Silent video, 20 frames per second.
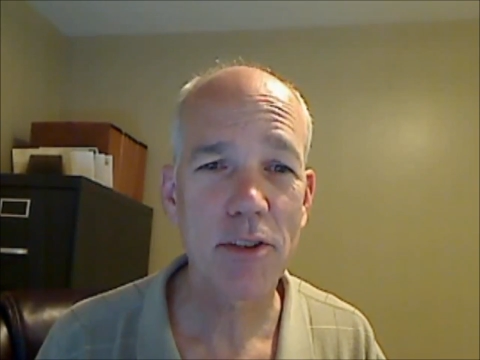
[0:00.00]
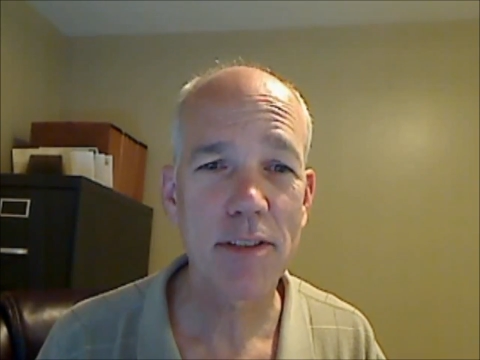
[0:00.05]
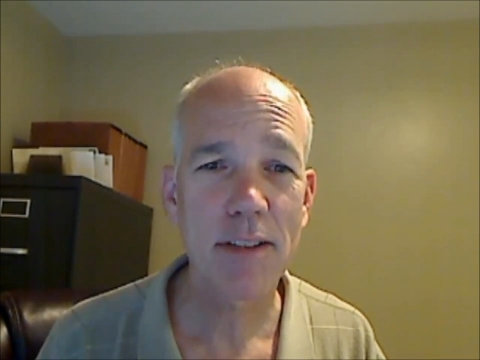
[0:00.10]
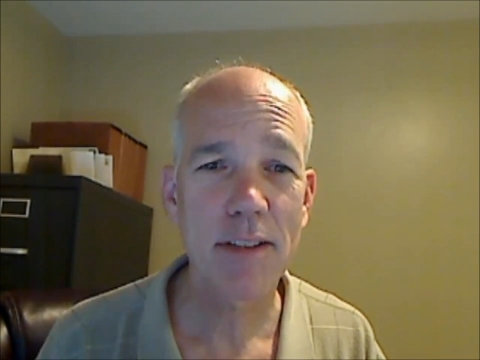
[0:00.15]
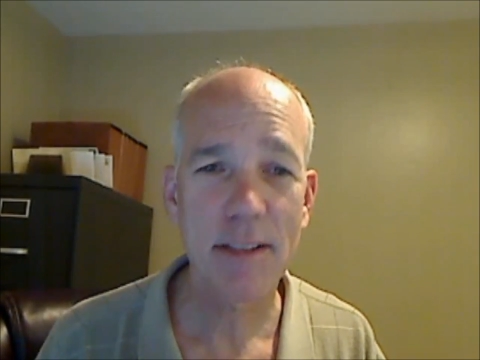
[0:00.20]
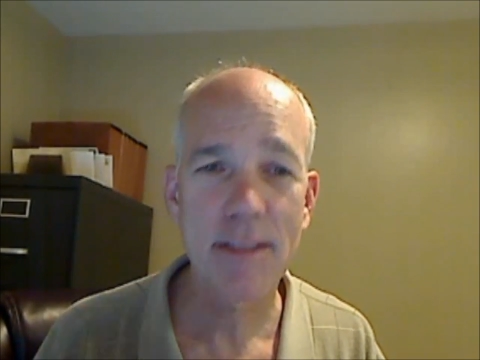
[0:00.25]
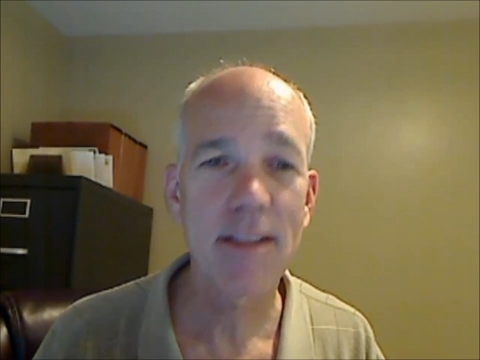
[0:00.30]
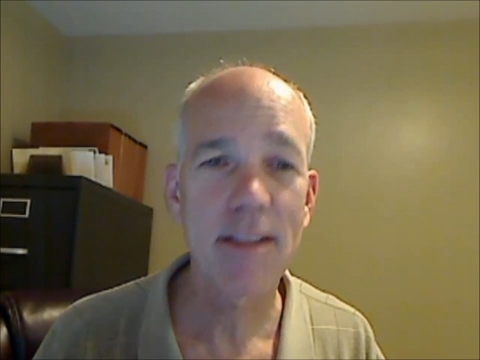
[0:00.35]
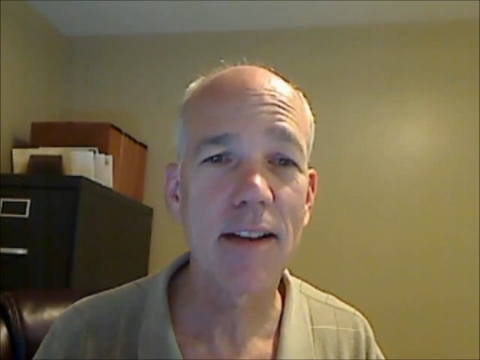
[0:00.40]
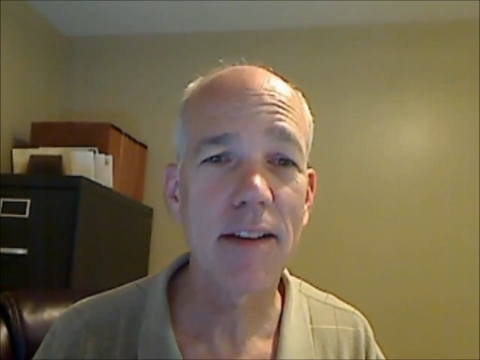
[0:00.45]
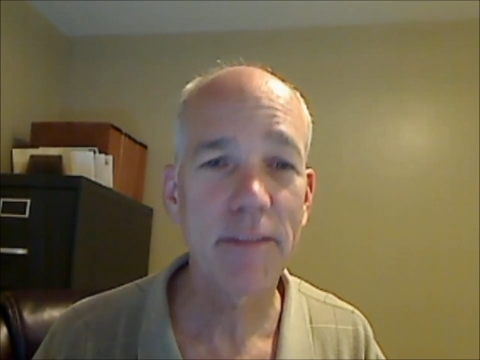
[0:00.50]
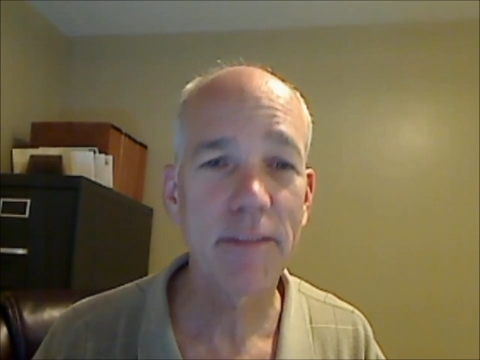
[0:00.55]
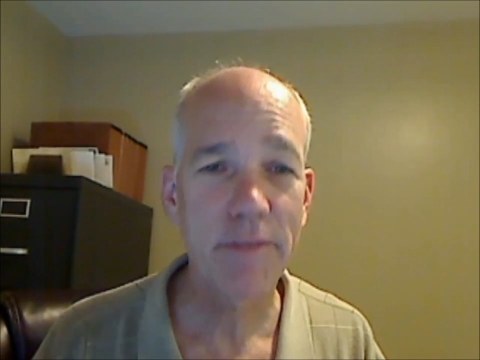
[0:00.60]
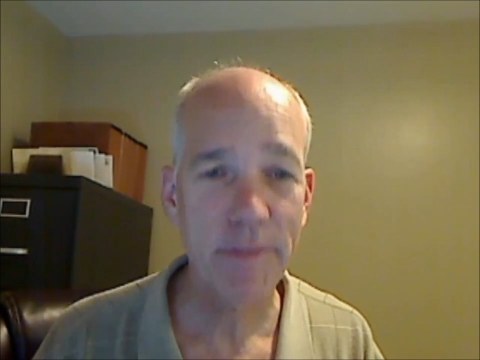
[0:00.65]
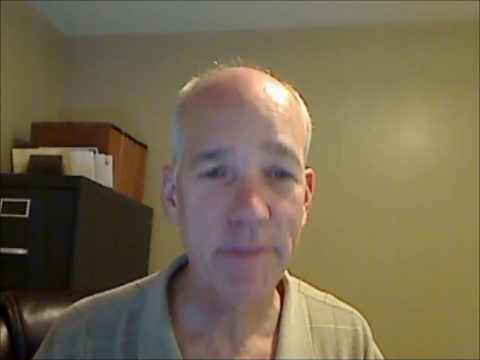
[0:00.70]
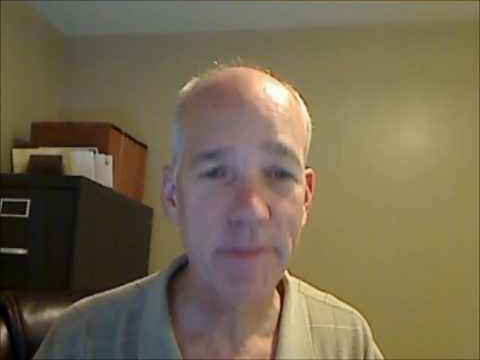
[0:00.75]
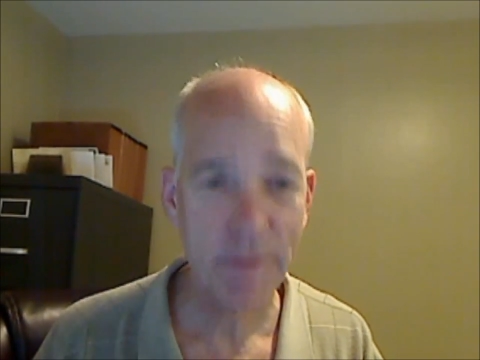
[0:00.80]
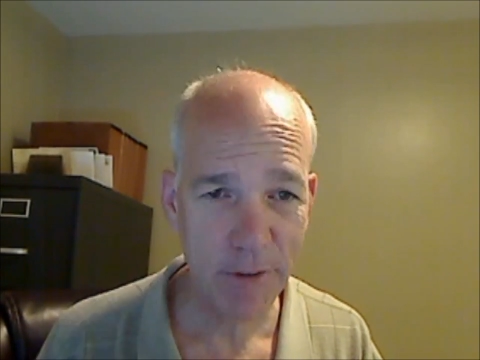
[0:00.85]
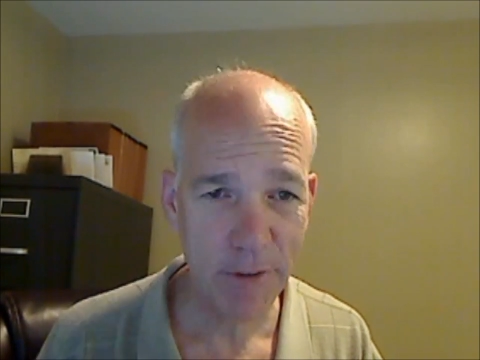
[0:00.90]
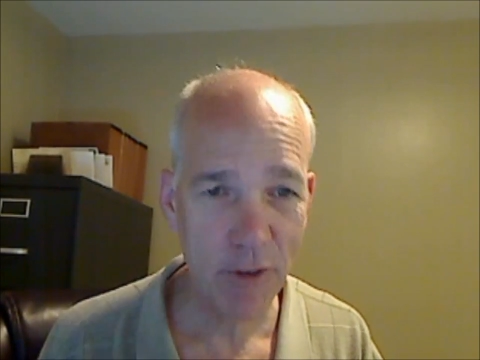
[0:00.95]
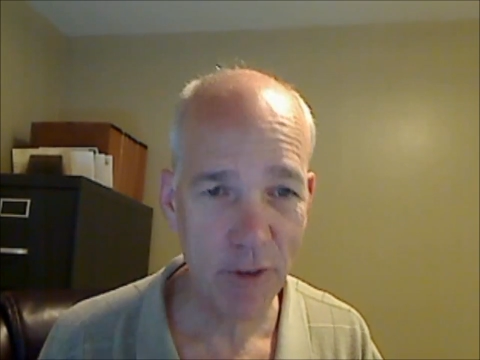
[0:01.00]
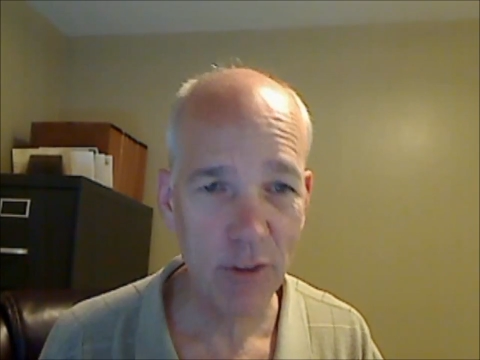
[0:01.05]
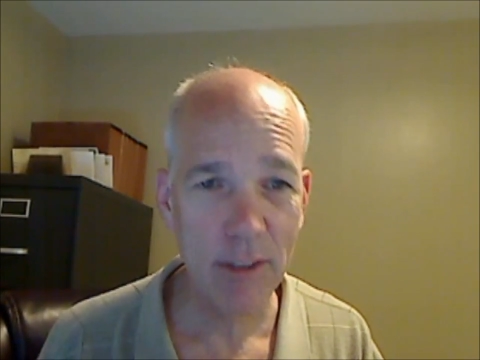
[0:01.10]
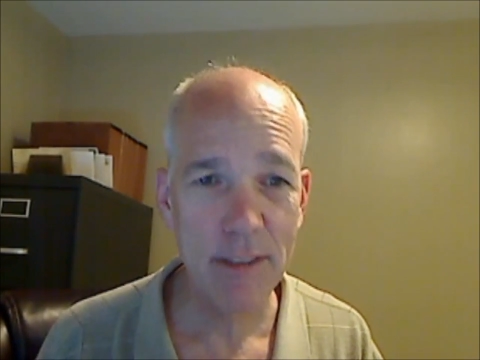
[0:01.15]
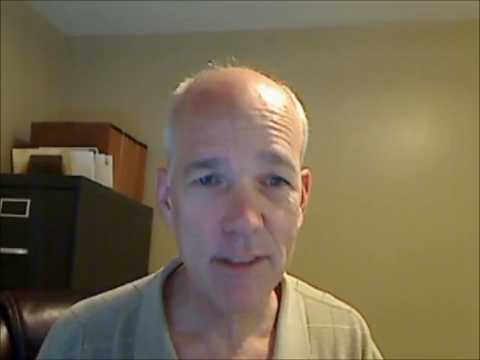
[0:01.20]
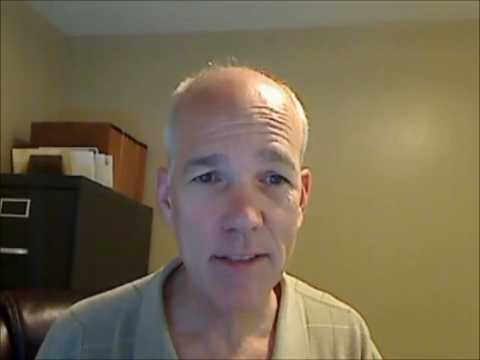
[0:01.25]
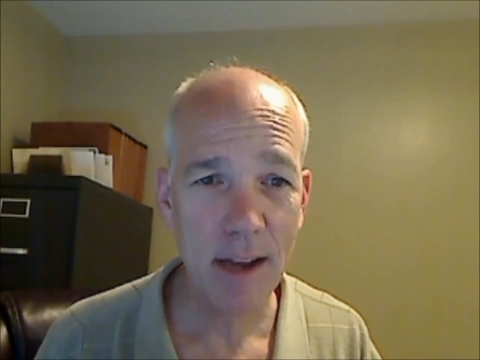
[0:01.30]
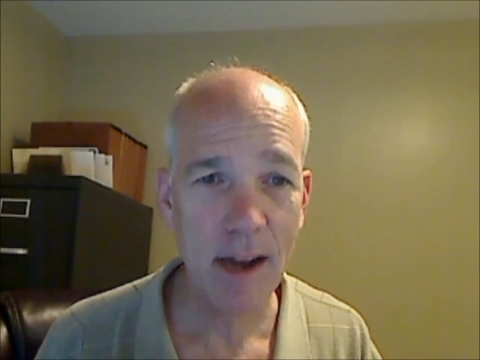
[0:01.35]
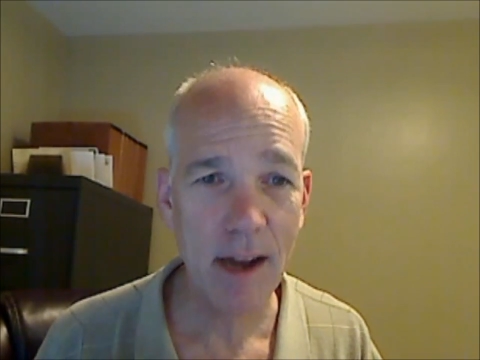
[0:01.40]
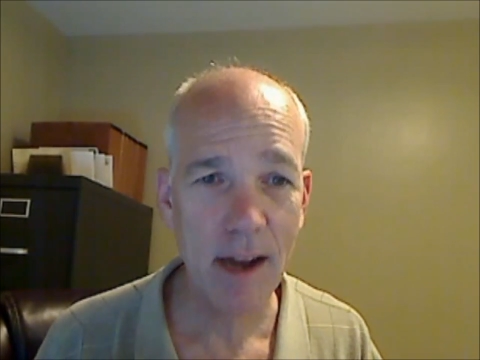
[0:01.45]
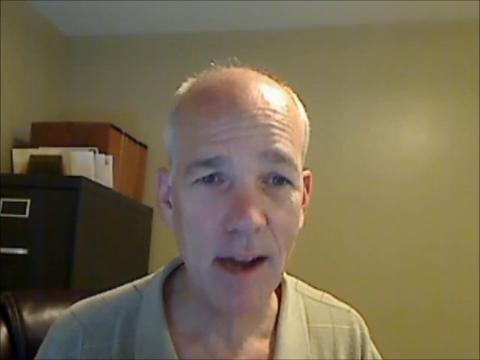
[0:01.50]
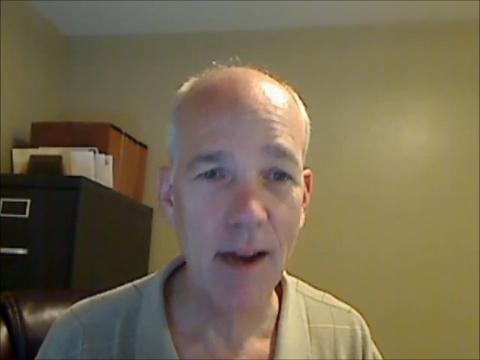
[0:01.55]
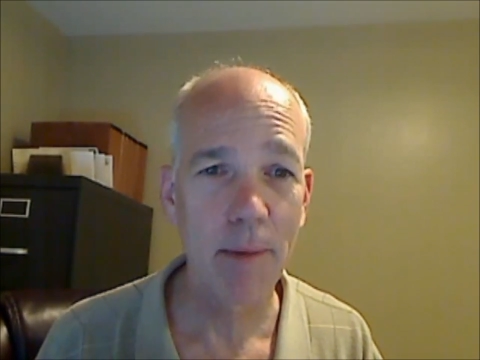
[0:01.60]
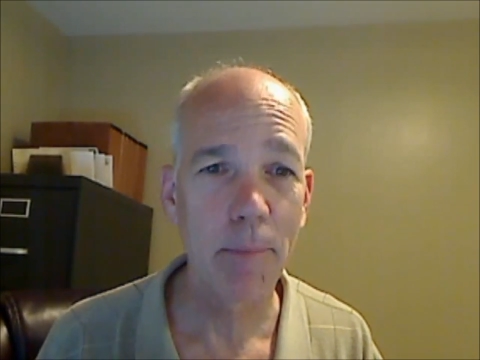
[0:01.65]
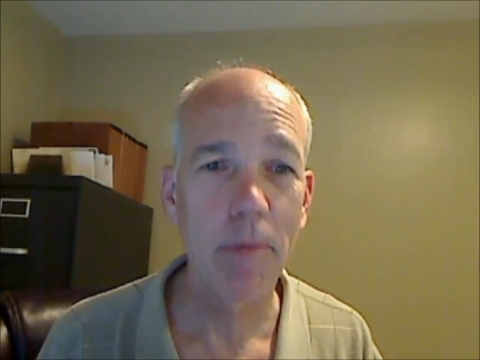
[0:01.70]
instead of Fearless Comp,